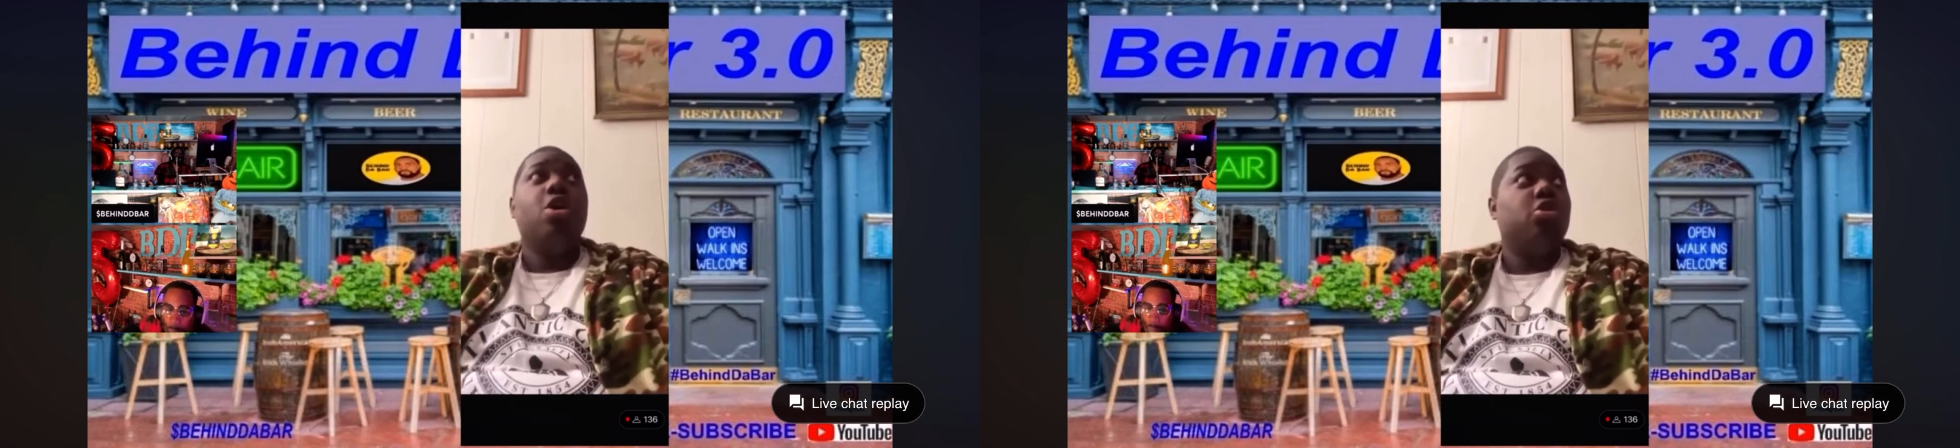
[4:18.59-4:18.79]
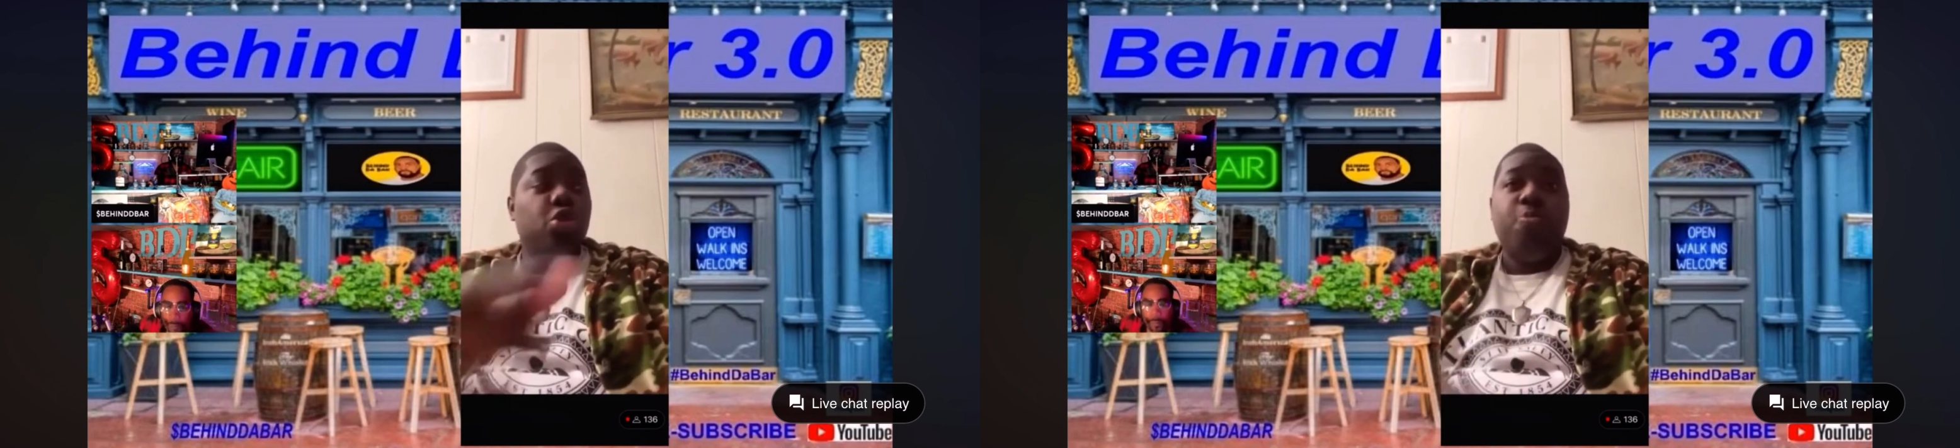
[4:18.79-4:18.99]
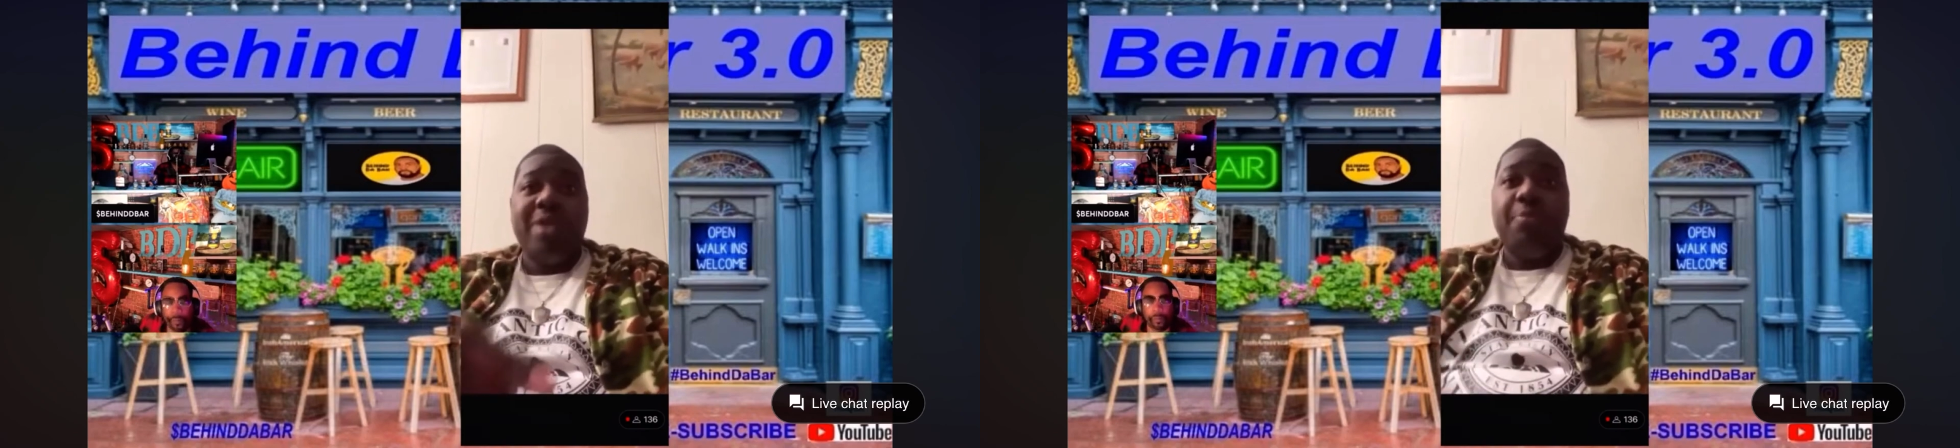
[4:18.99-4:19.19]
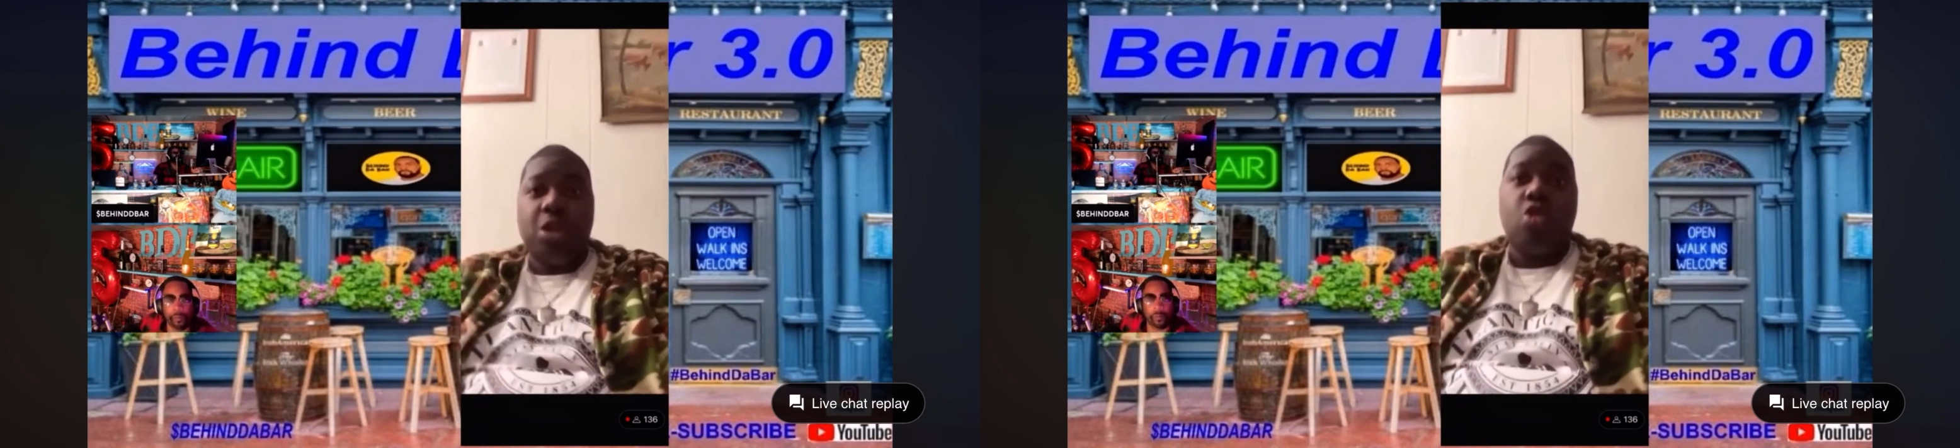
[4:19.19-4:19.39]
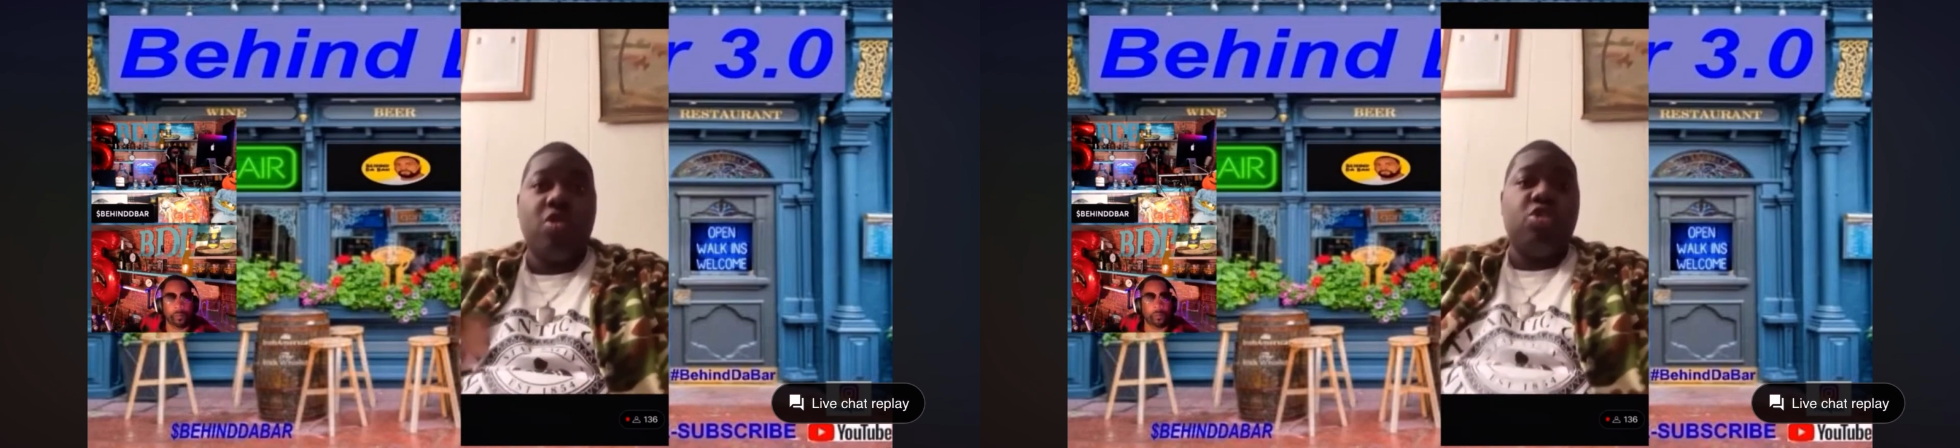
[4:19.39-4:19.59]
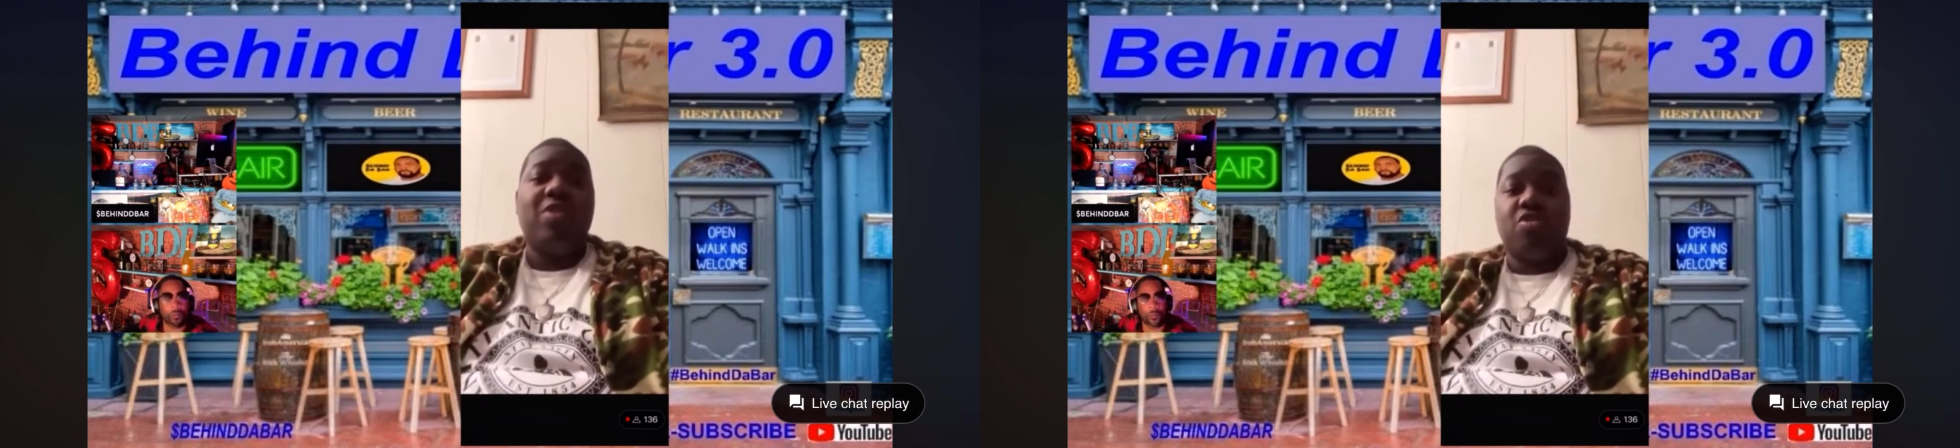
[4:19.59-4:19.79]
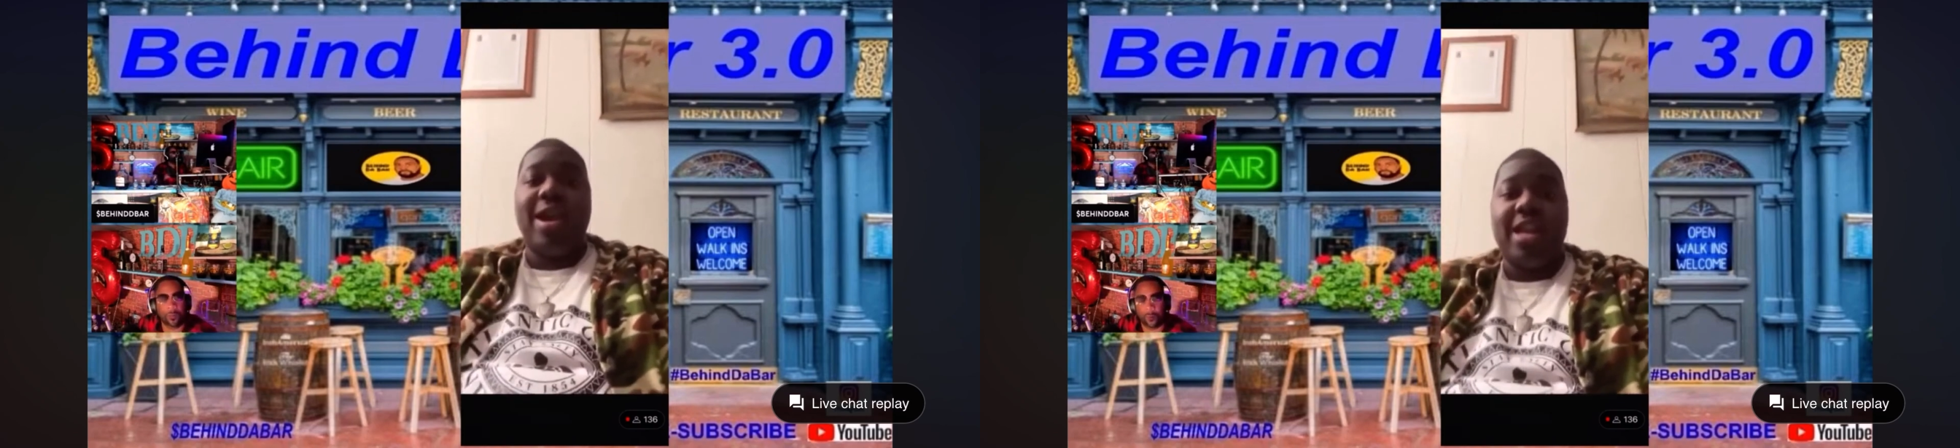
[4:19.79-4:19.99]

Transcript: you people are going to regret it,